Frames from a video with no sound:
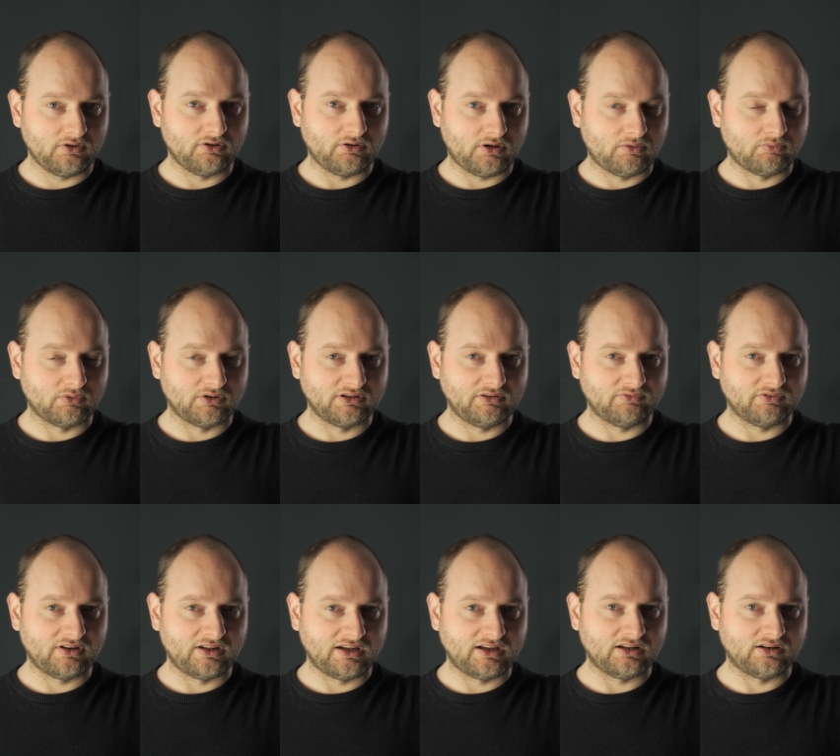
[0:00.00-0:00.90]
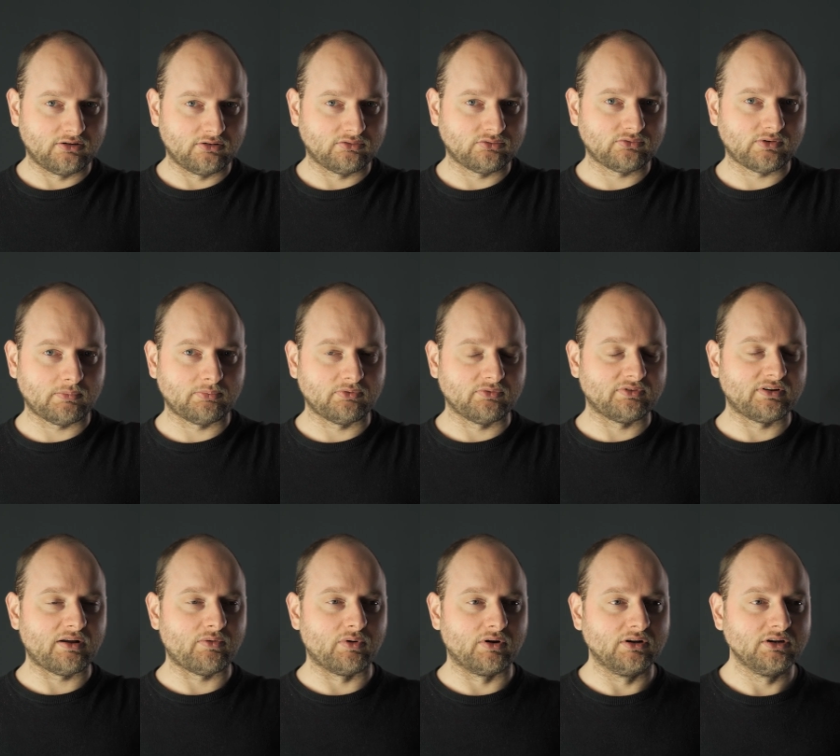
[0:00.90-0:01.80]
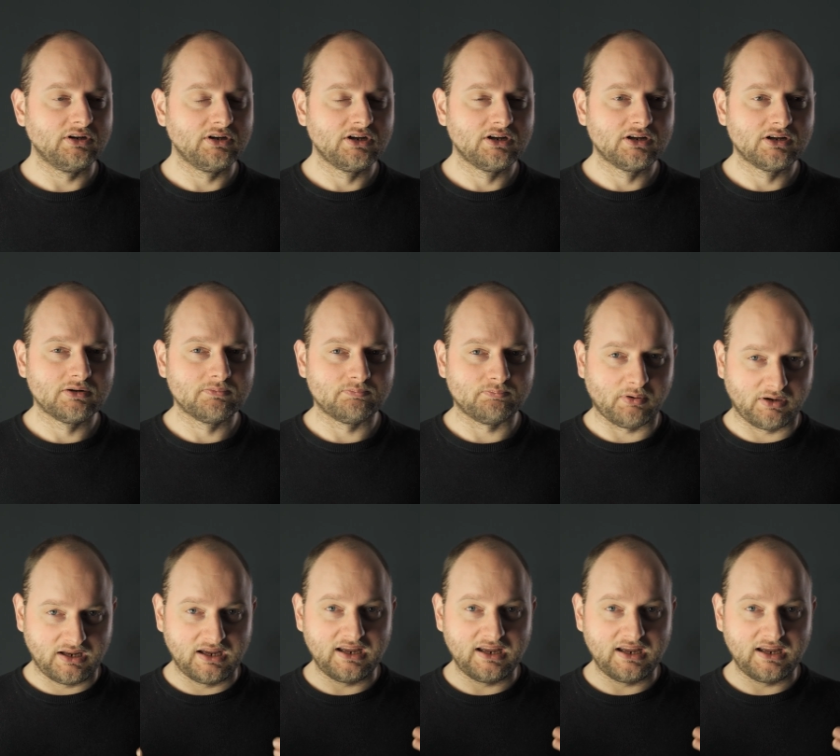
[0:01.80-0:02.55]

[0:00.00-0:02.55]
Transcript: I will leave a link in the description for that one. But